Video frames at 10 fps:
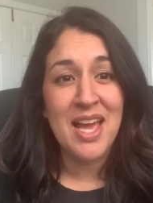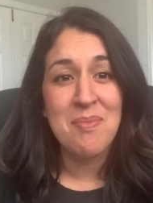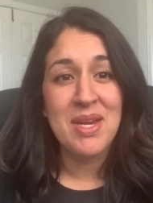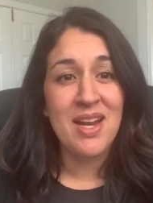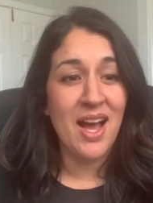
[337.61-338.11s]
I
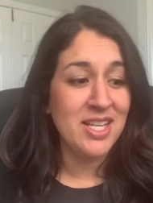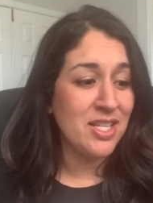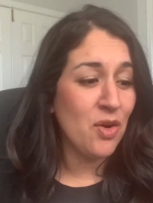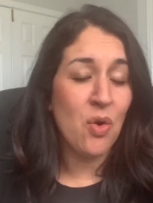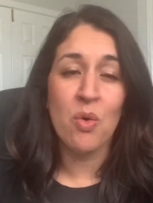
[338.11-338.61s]
mean, I
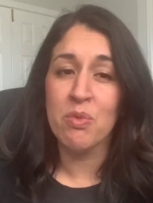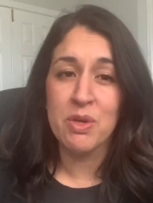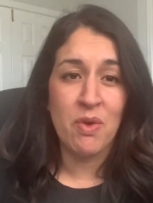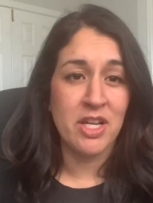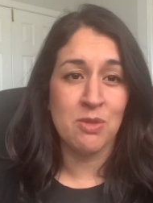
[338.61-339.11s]
did a whole
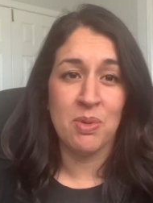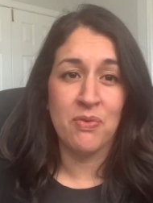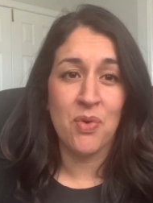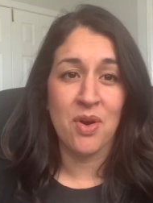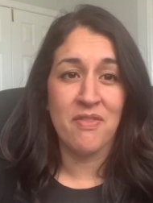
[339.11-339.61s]
rewatch
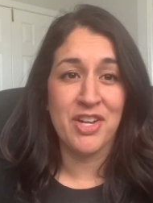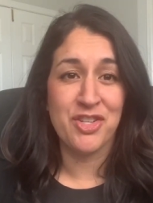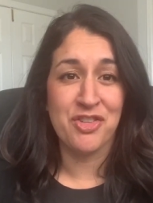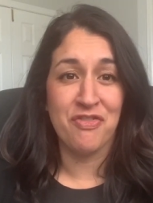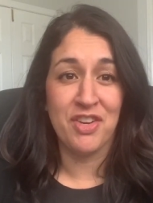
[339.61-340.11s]
before
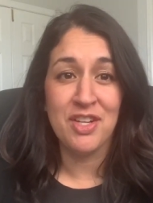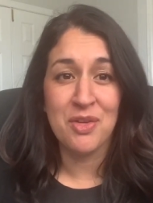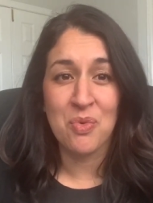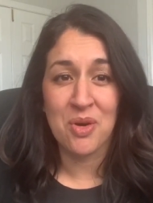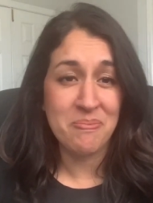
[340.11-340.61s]
Avengers Infinity
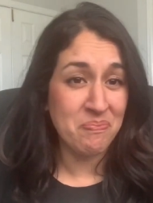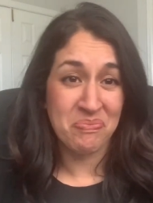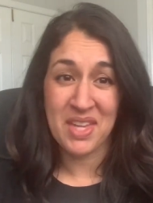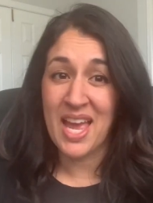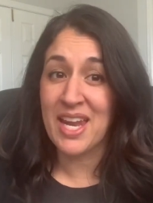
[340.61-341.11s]
War,
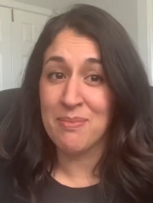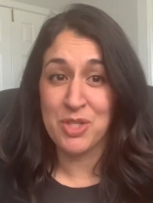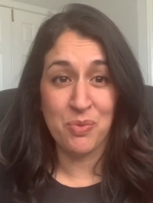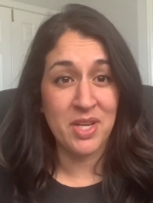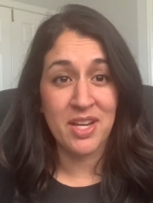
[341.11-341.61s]
and I'm
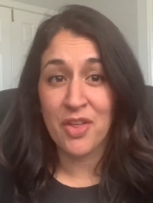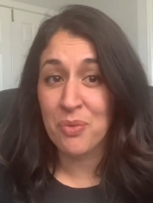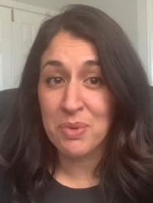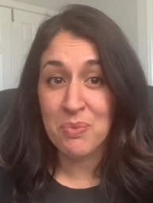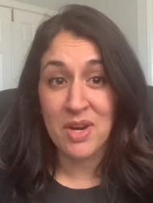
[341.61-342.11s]
doing another
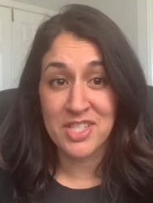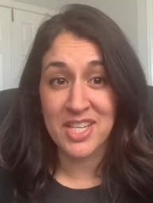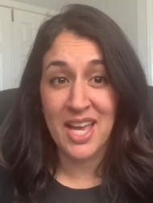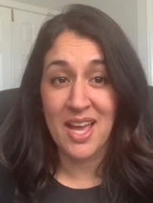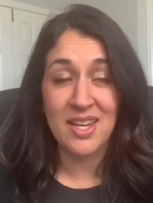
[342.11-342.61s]
rewatch
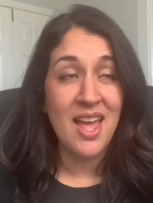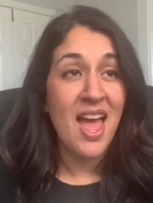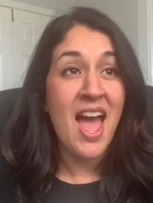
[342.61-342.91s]
again.